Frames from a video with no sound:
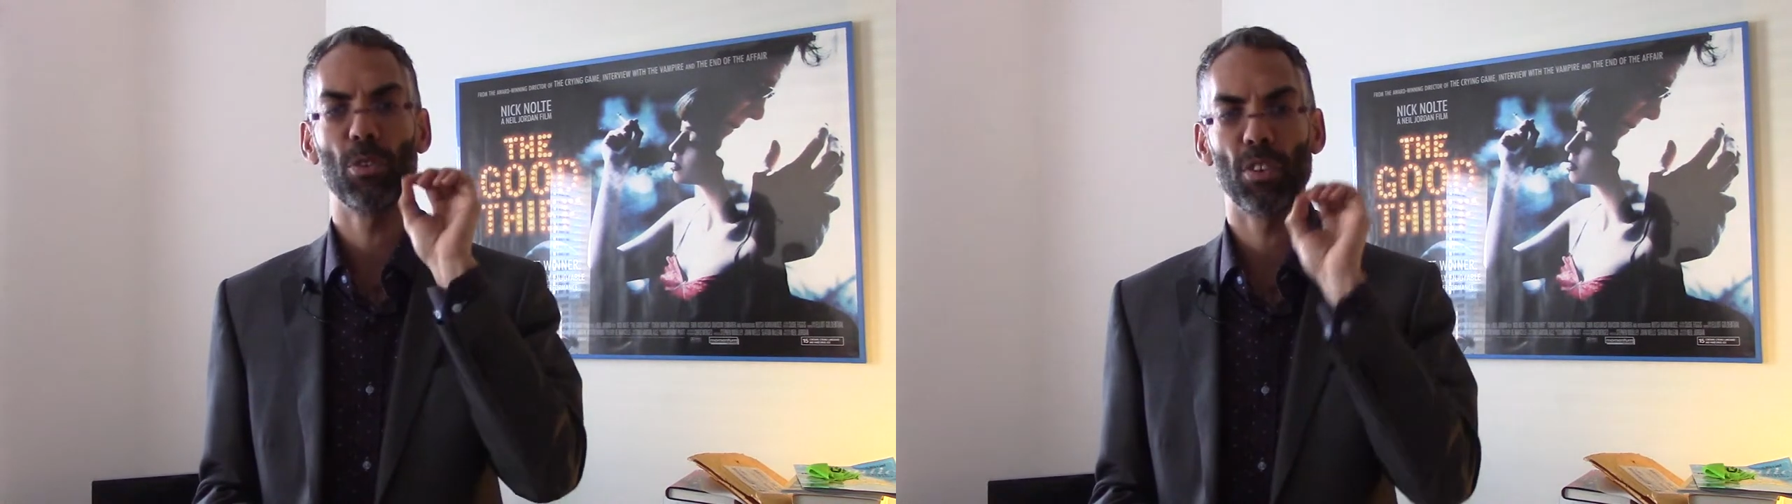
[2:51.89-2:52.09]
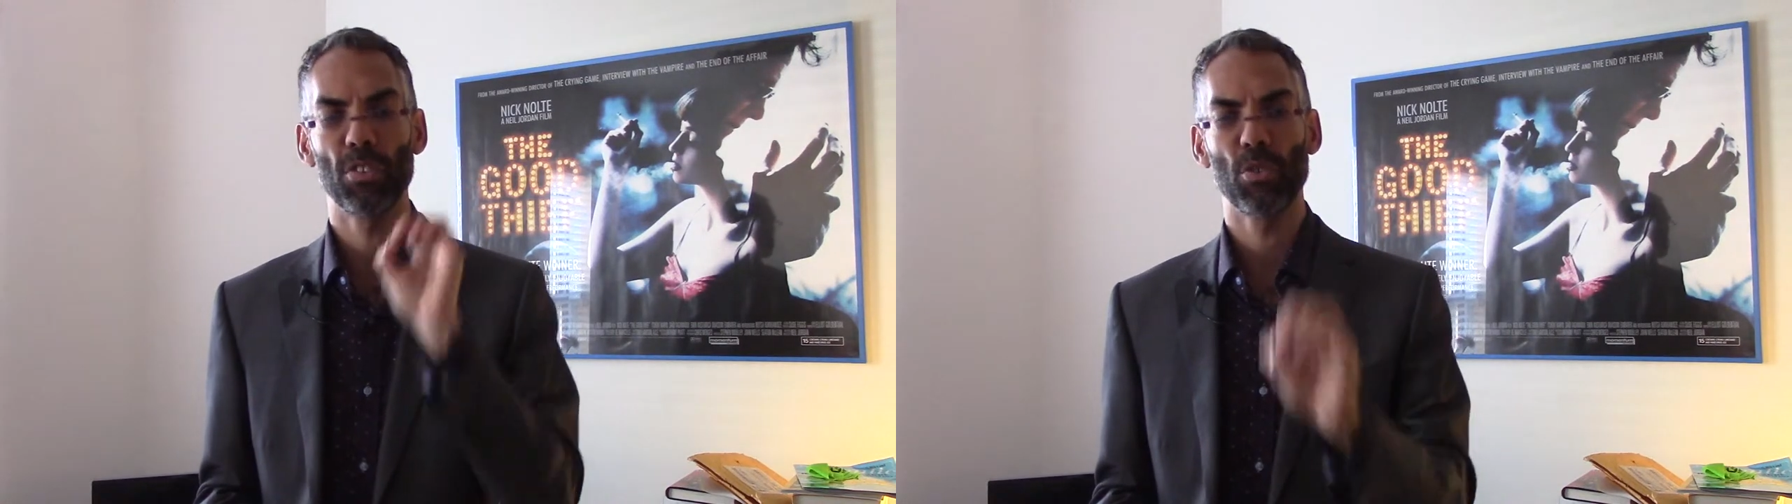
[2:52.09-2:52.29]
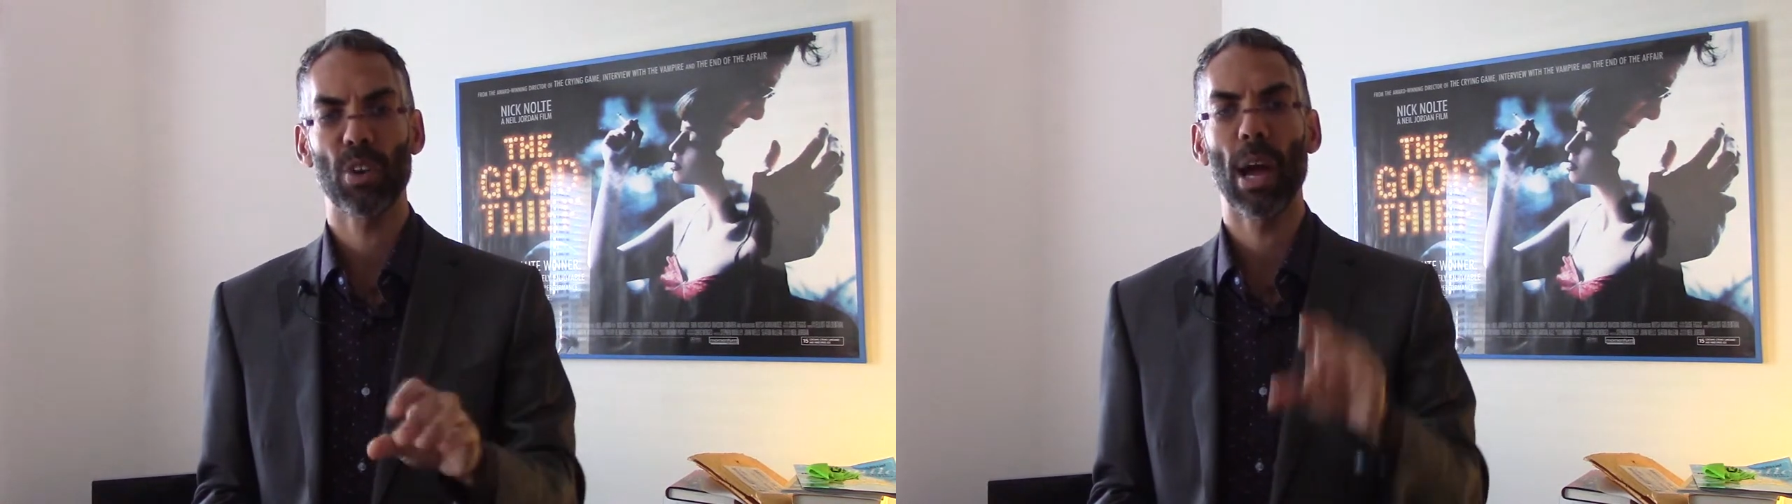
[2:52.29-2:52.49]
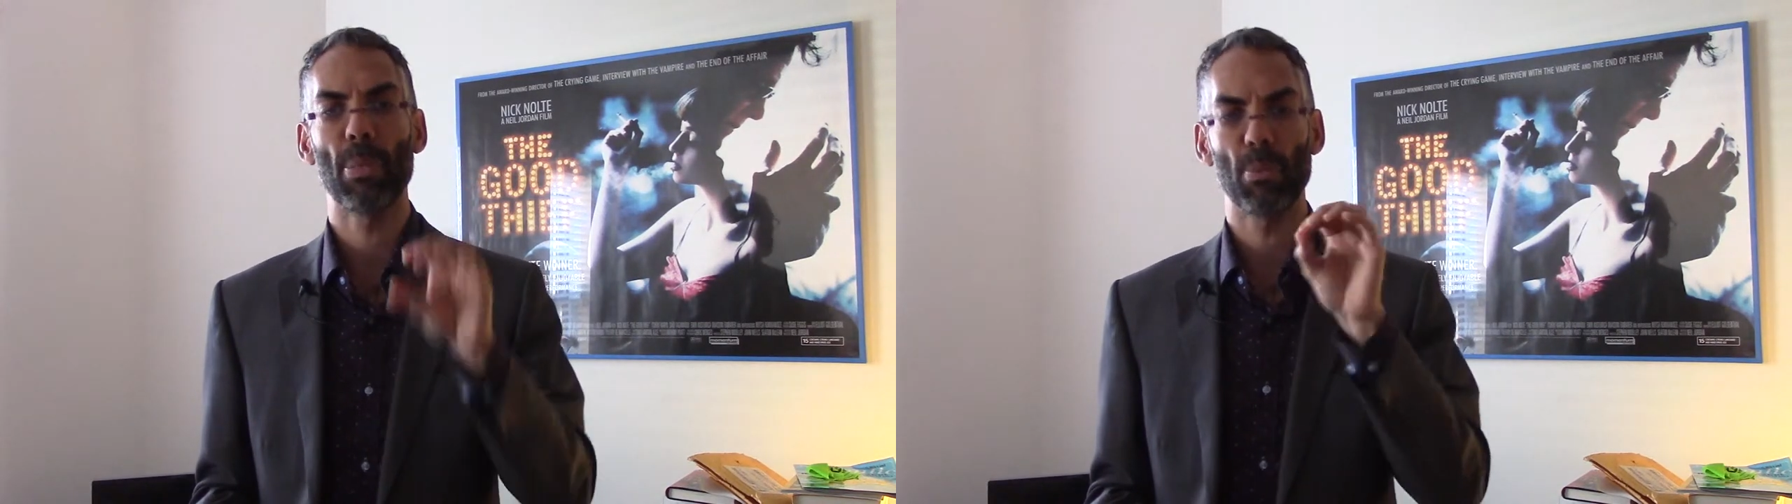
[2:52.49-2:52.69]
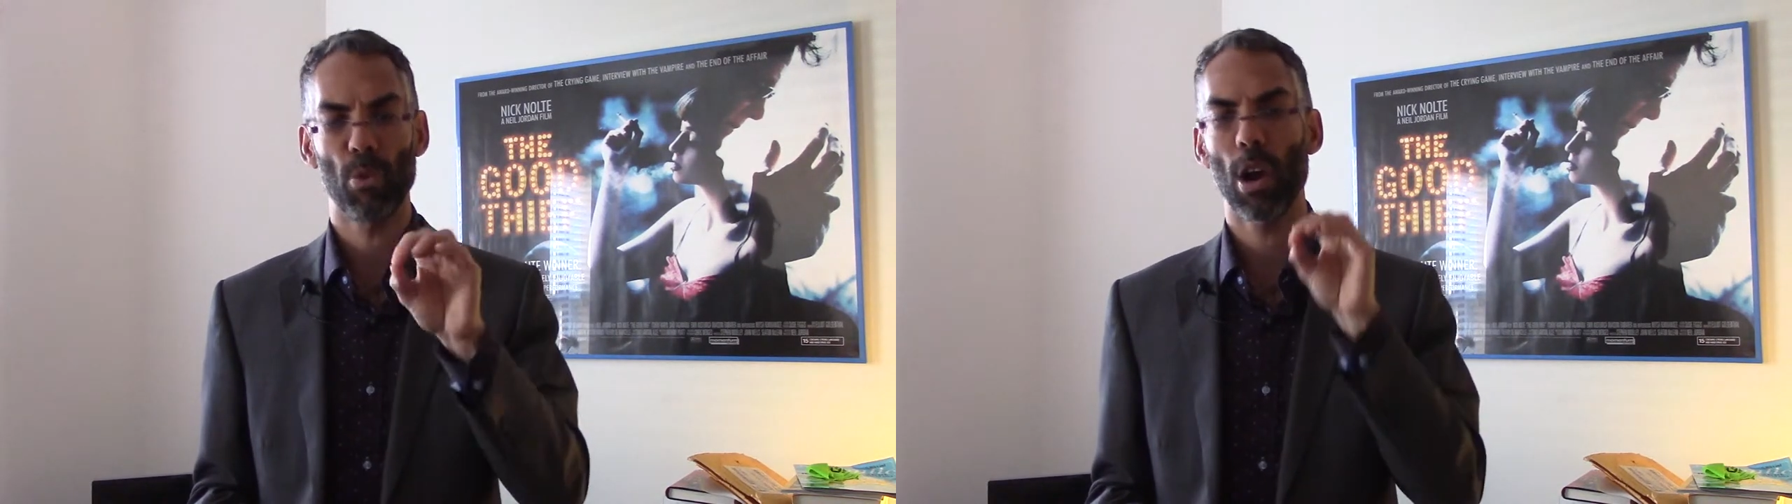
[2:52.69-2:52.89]
describe
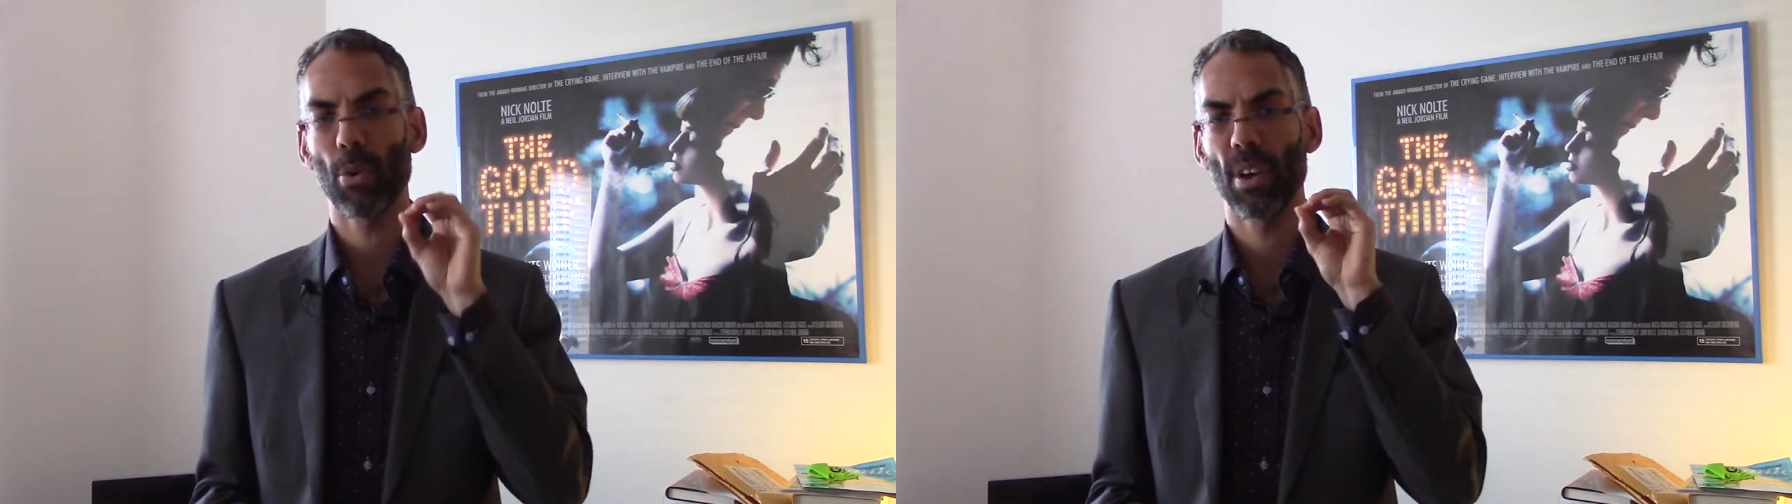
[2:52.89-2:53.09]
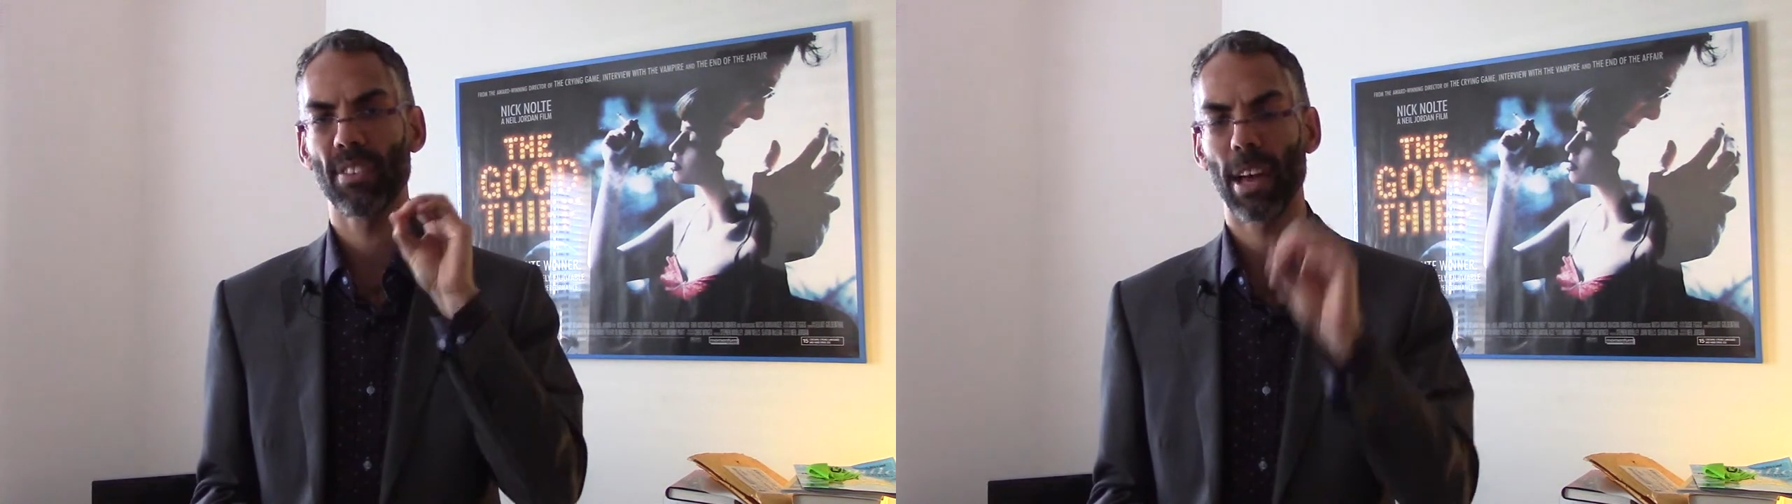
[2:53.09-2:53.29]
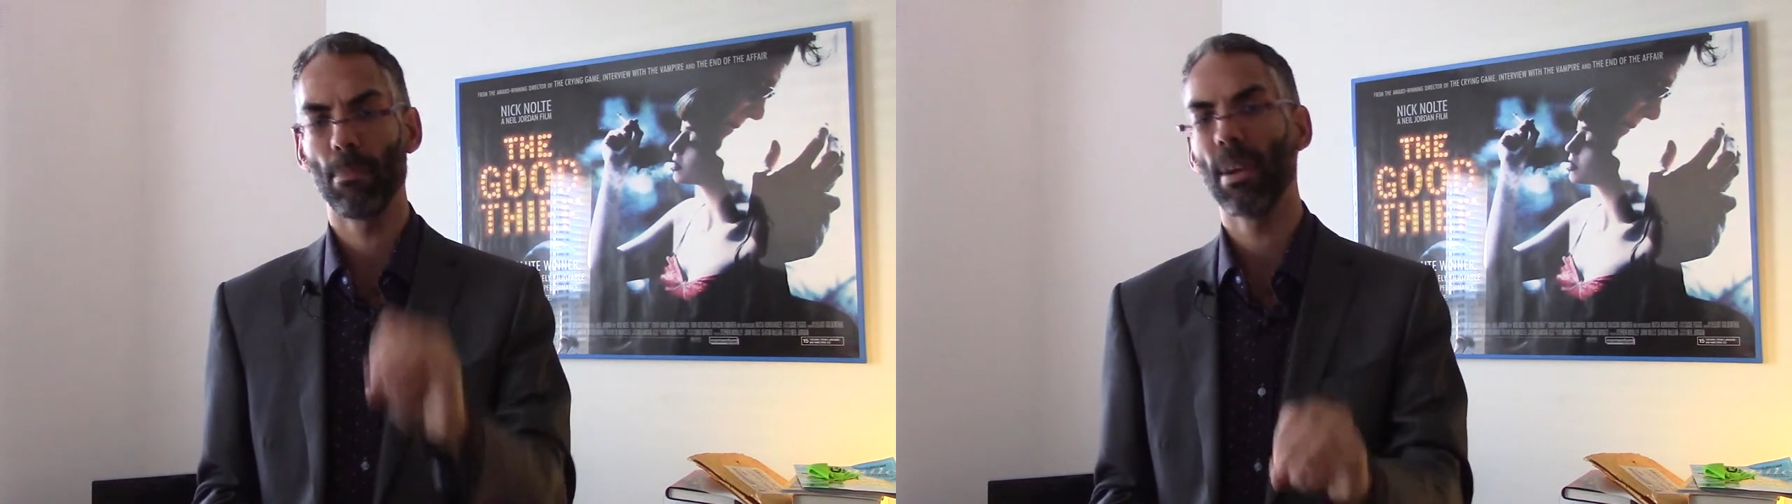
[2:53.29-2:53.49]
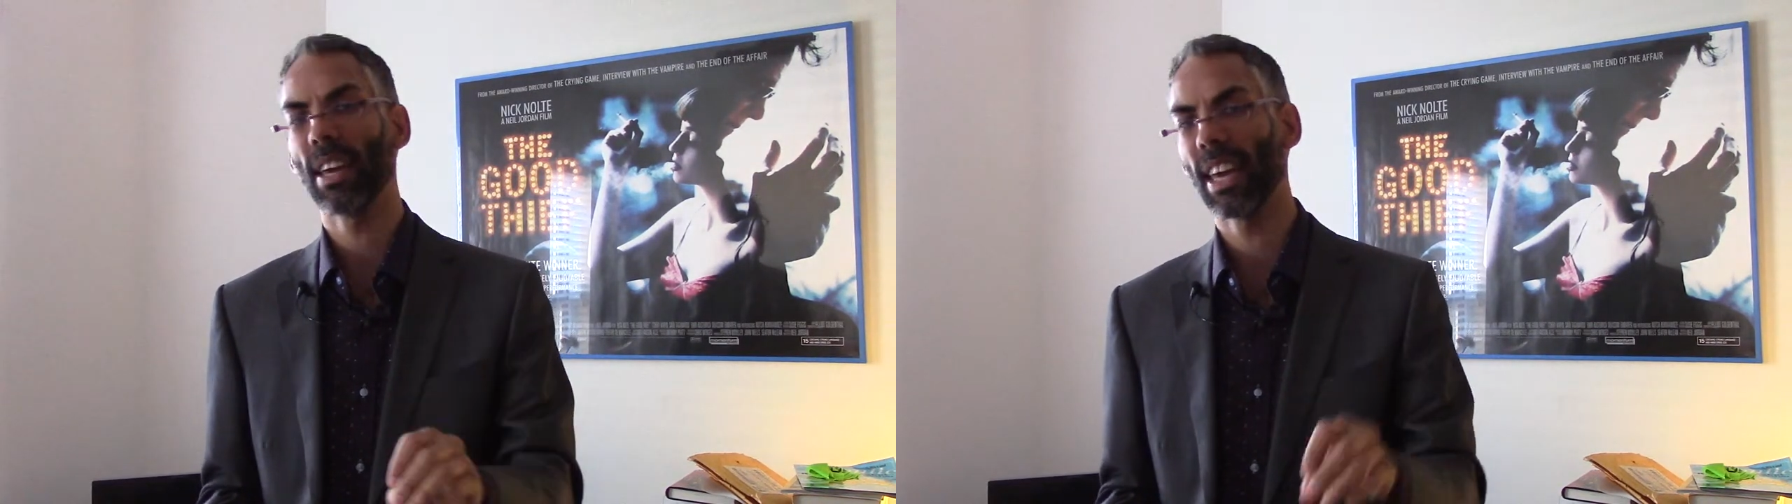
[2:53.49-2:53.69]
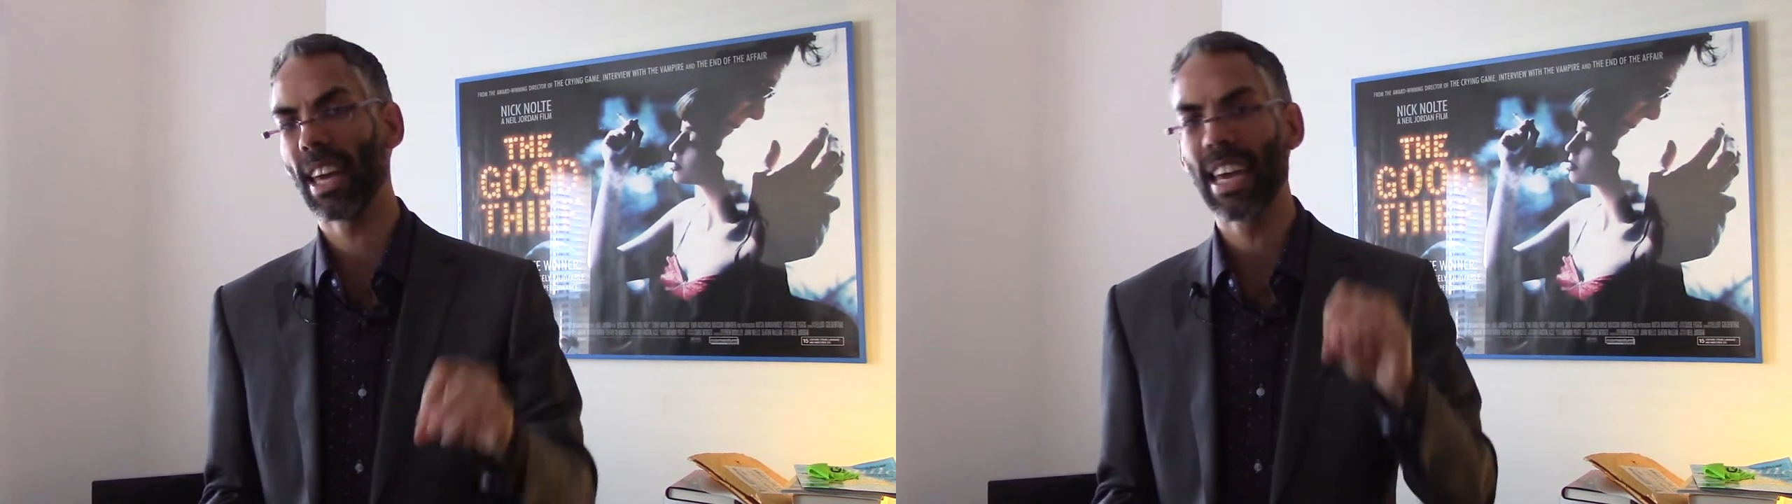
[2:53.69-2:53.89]
the progress I'm
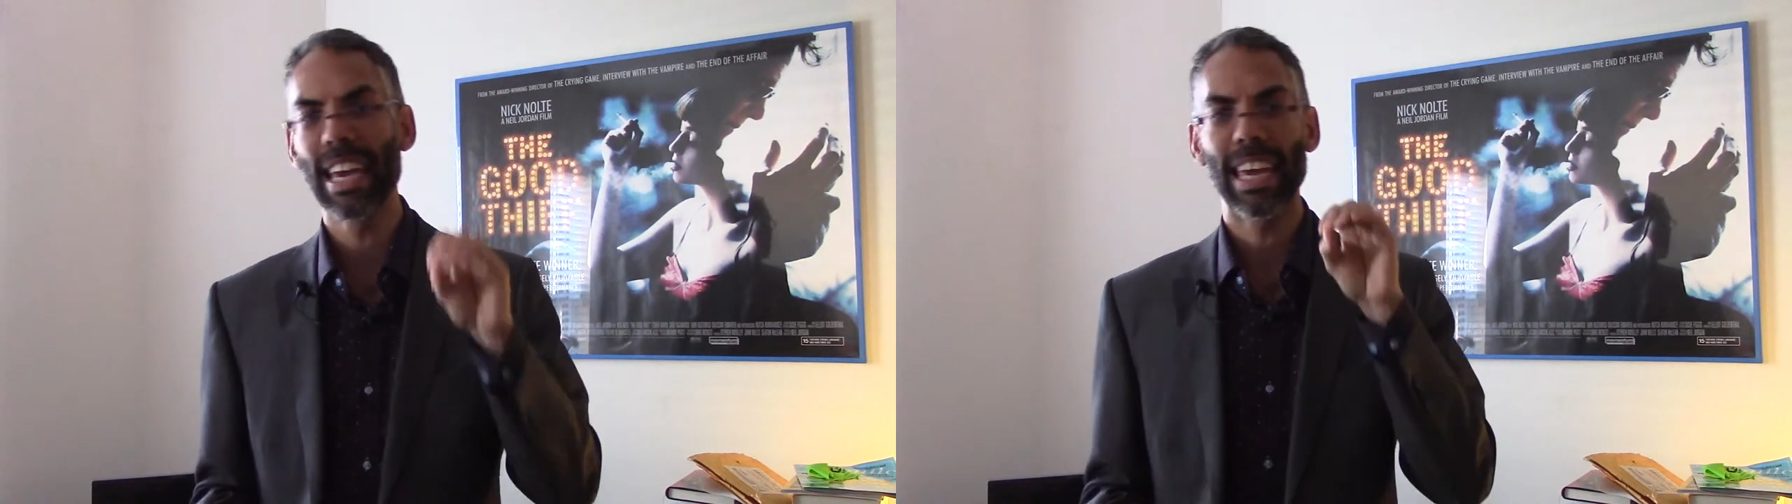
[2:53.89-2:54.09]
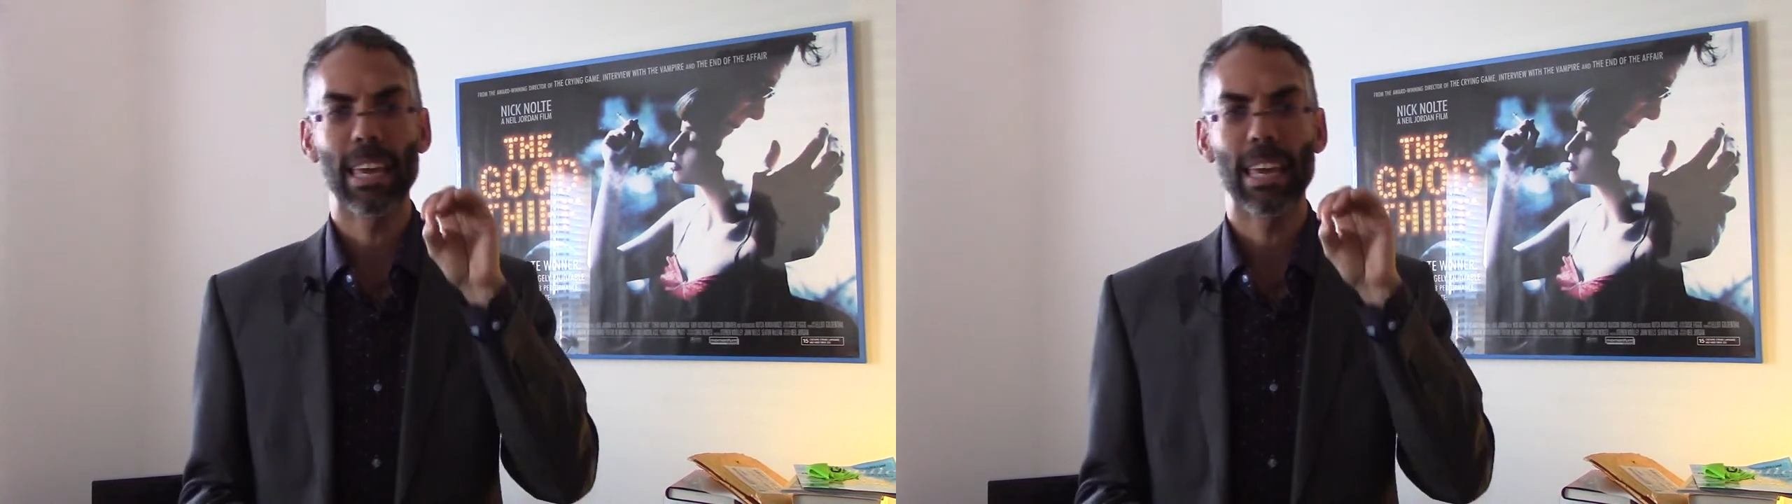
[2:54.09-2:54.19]
making